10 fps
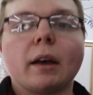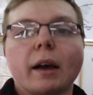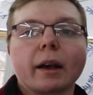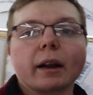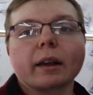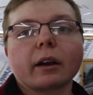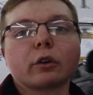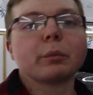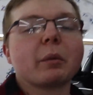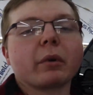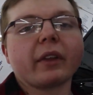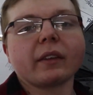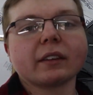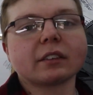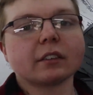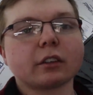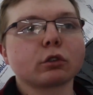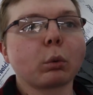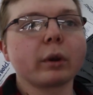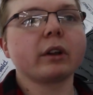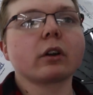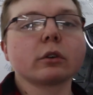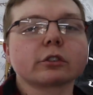I gotta kind of remember that this is a 20-year-old